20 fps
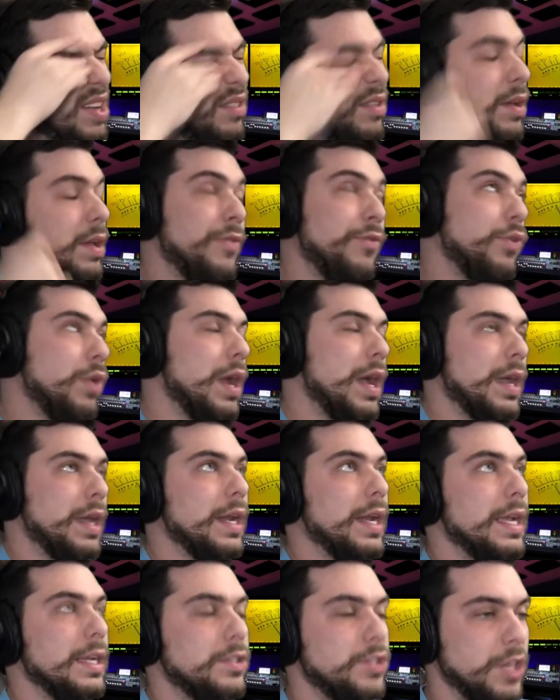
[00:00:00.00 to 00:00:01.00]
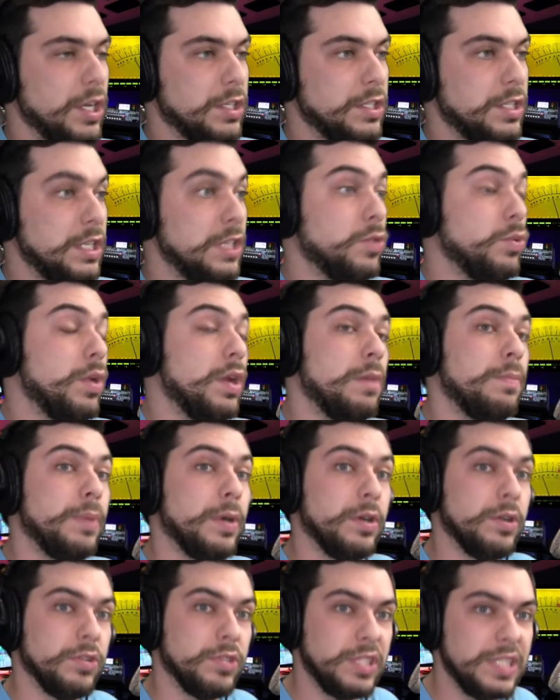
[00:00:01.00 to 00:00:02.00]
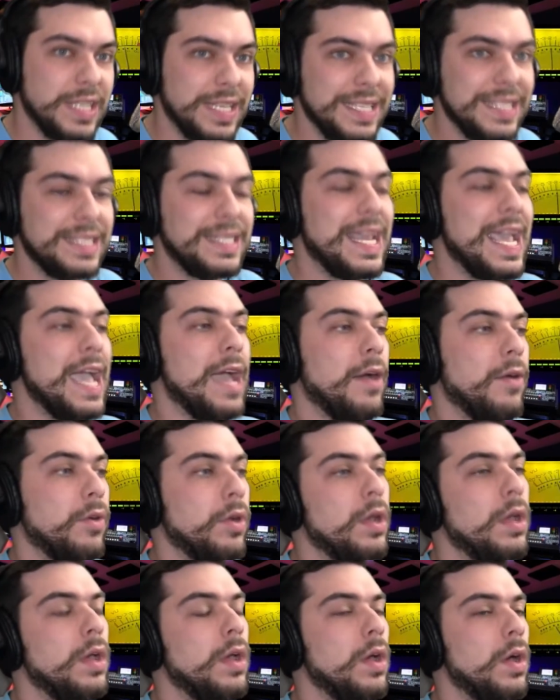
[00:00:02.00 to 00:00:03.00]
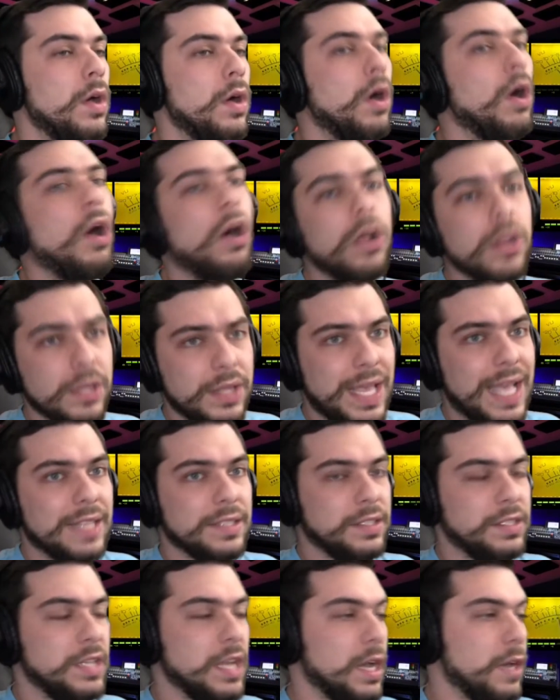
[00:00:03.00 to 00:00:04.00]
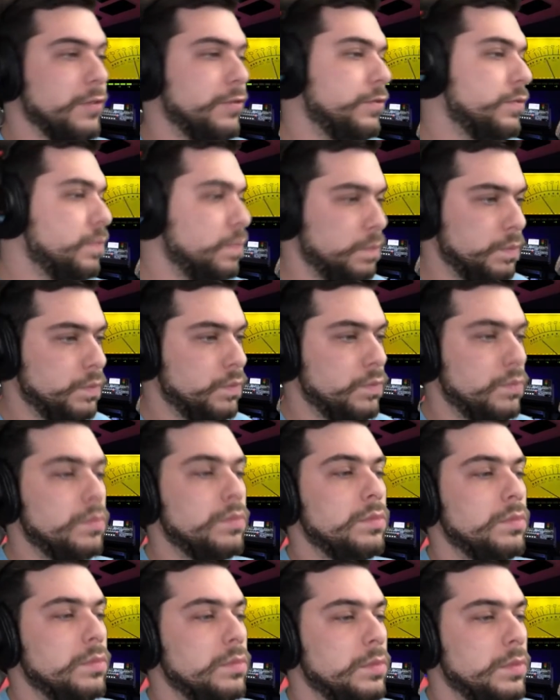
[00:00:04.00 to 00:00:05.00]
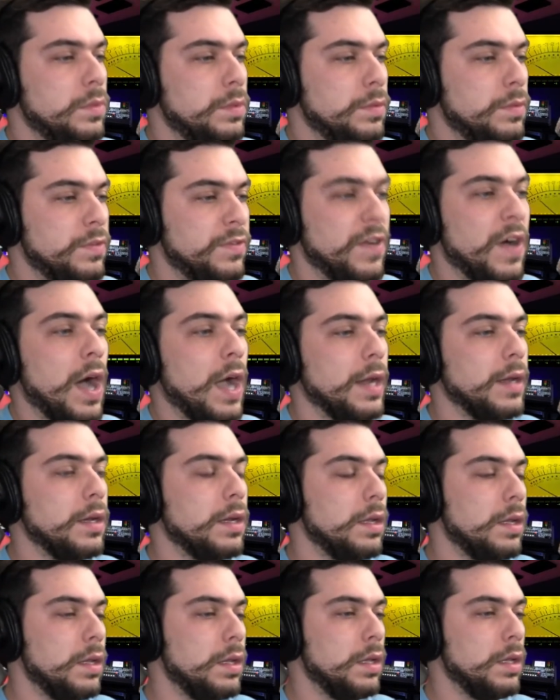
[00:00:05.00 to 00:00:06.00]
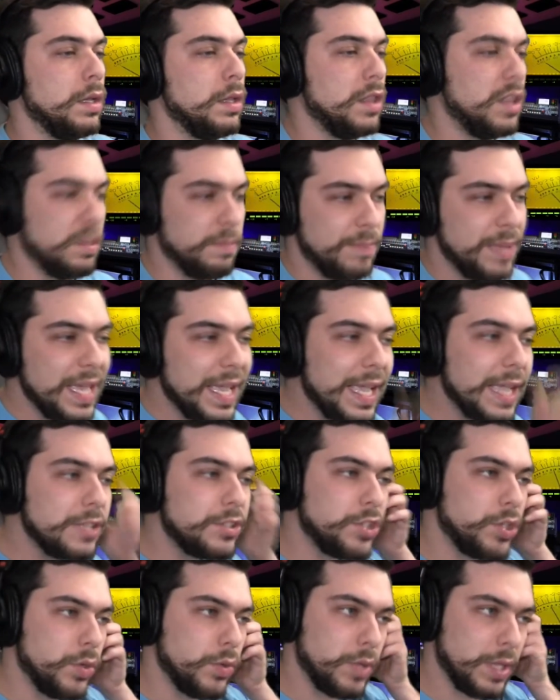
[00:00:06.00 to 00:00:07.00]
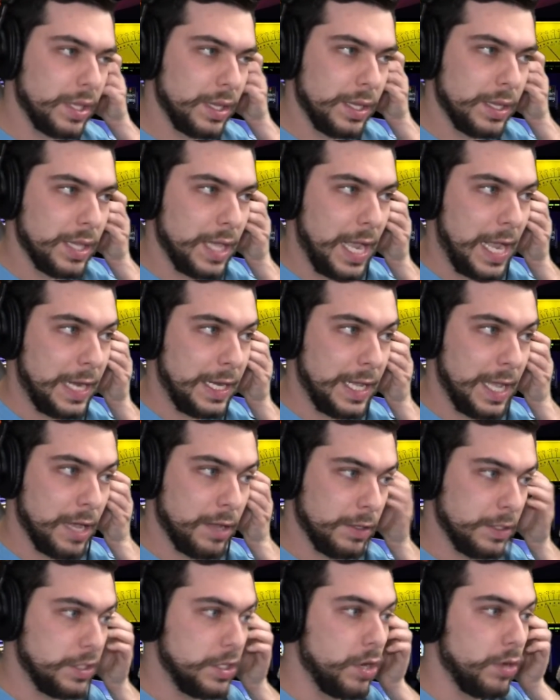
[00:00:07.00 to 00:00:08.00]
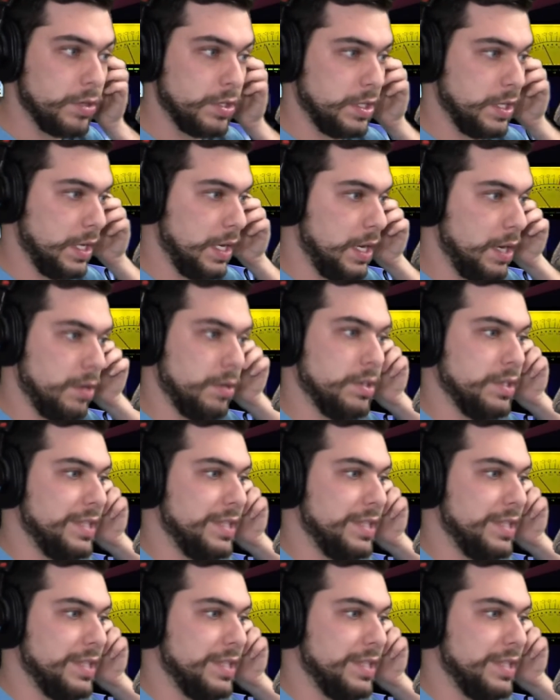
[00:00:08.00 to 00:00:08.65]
if we're not going to get justice, we're going to burn your cities down. All of that stuff, fine. The big issue that the ADL is noticing here is